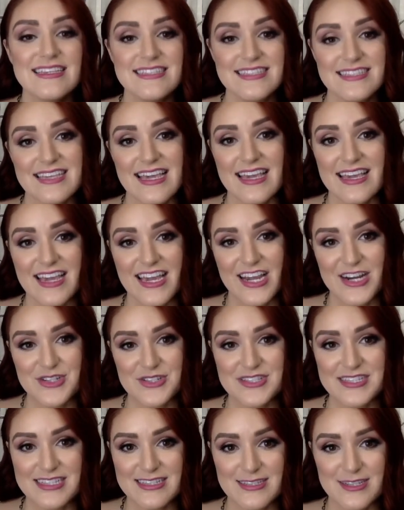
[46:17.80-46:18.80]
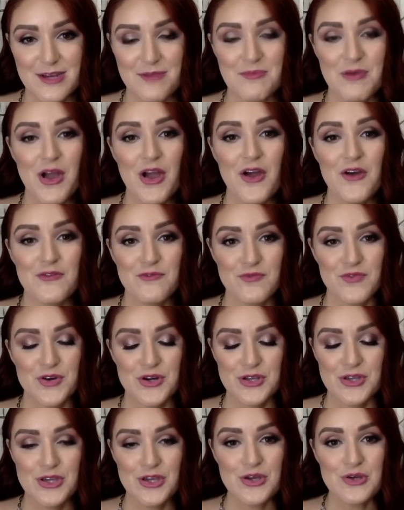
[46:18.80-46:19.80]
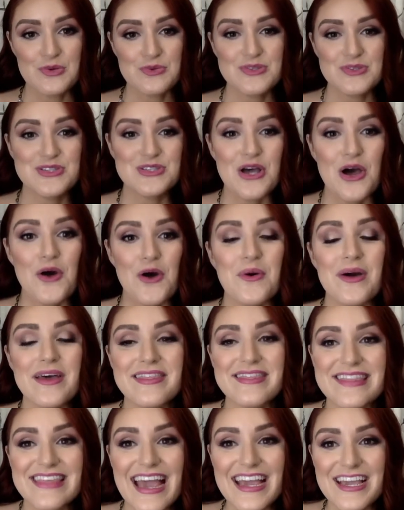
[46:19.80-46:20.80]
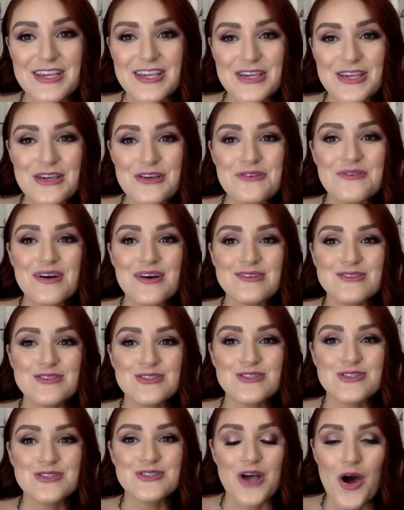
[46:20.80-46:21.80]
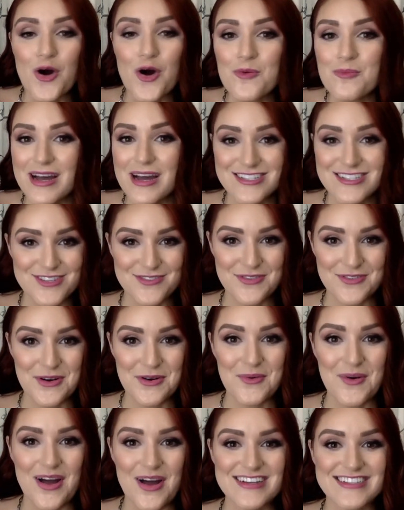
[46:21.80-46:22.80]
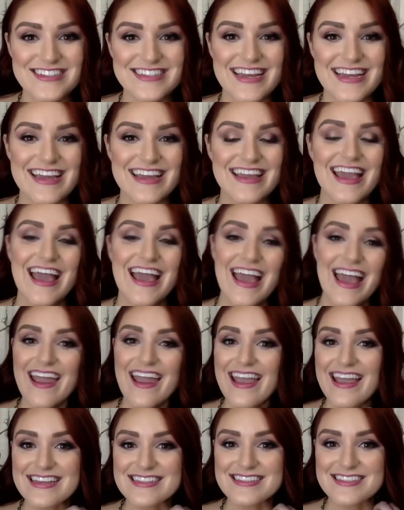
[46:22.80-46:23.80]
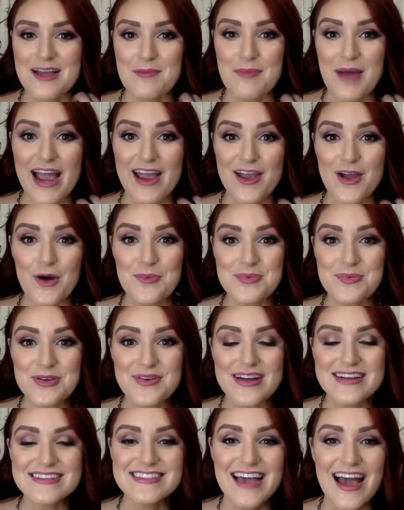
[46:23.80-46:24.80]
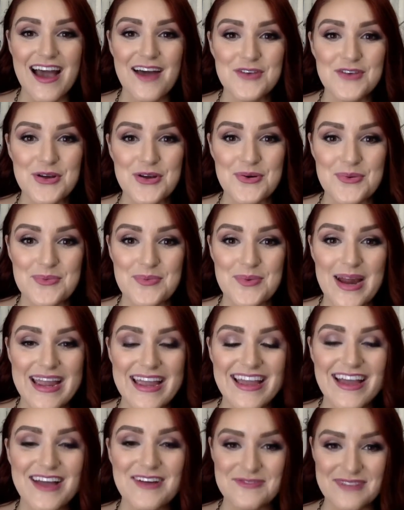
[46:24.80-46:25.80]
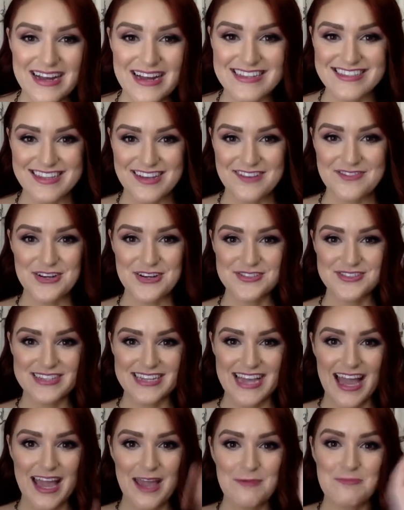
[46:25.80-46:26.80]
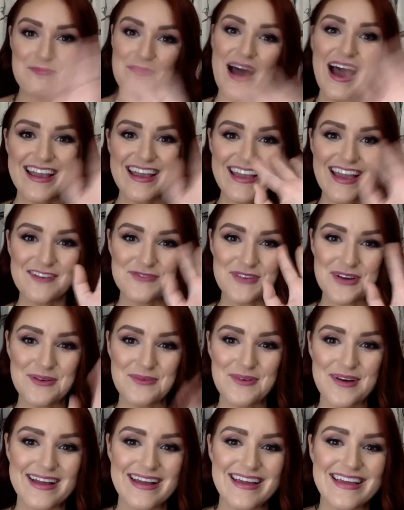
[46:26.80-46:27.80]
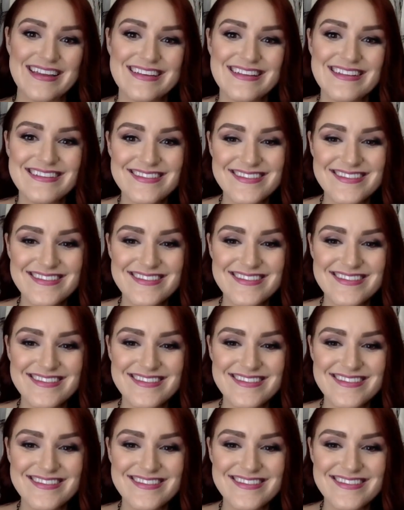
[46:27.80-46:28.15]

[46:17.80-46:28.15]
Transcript: skincare system for you. So, thank you so much for watching, and um, I hope you guys have a great rest of your day. Bye, everyone.